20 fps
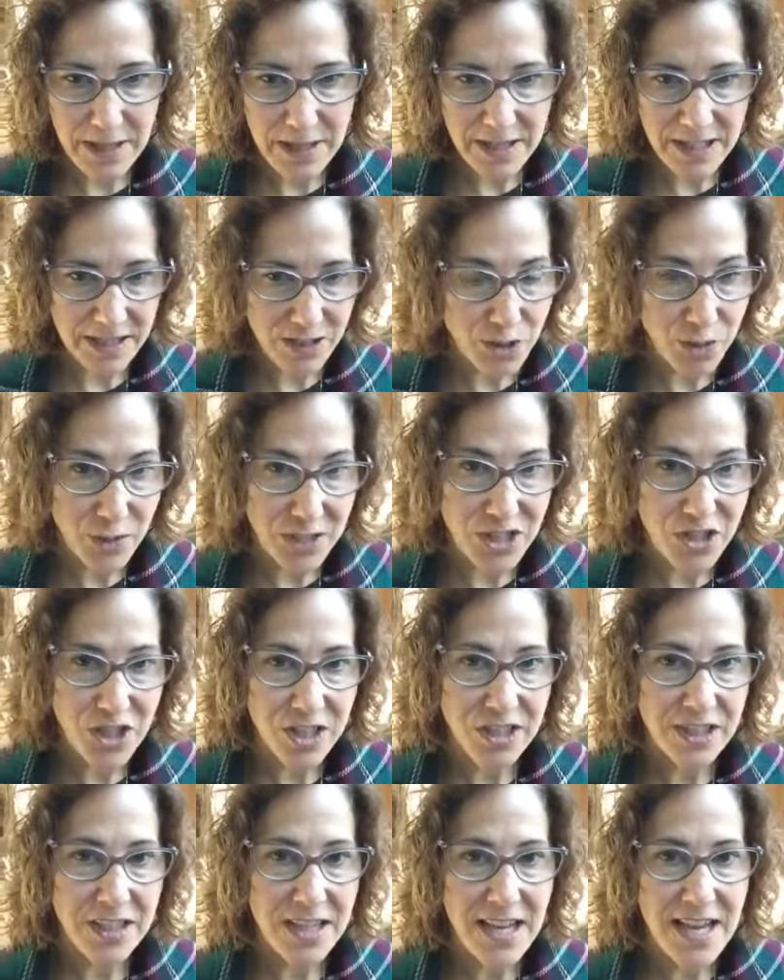
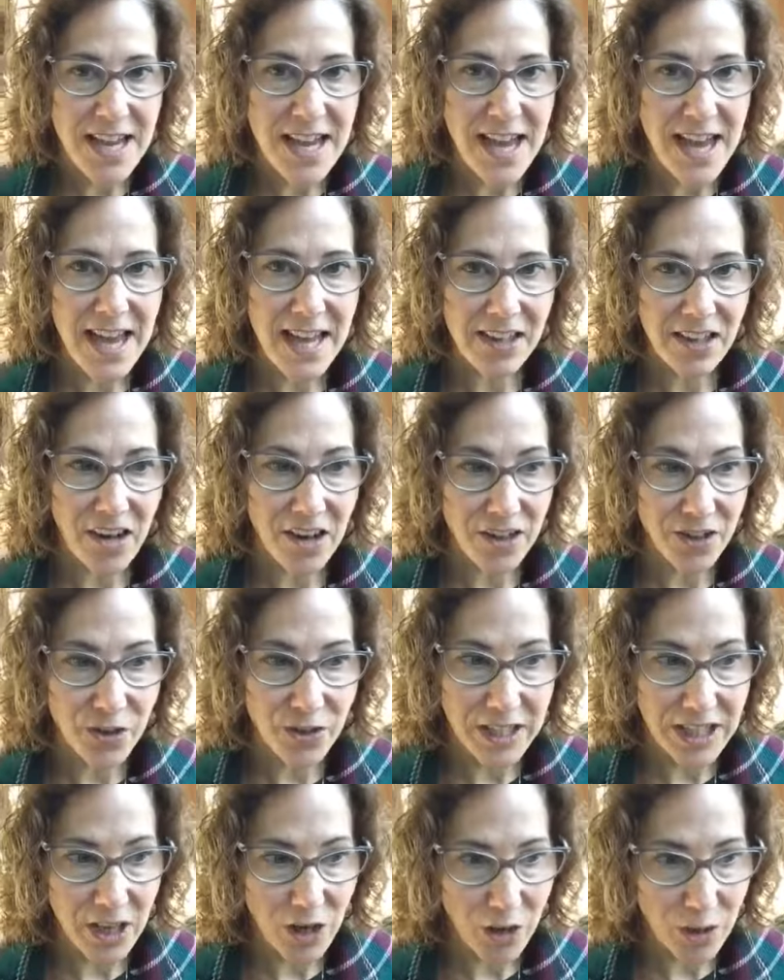intuition and
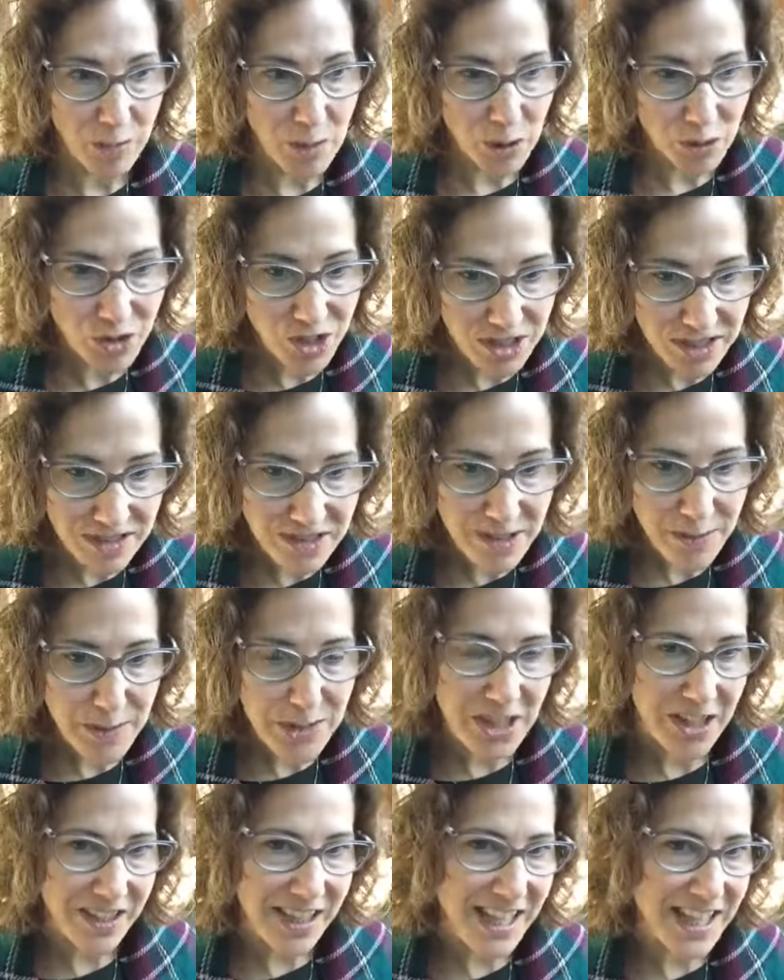honoring our emotions, but
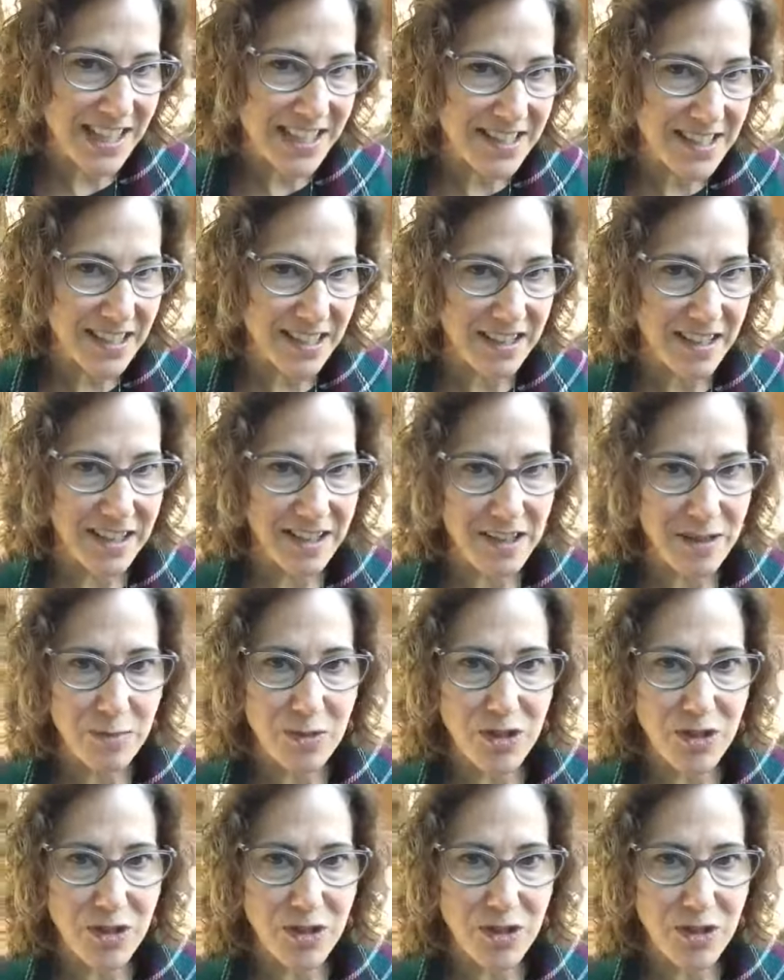not getting stuck in them.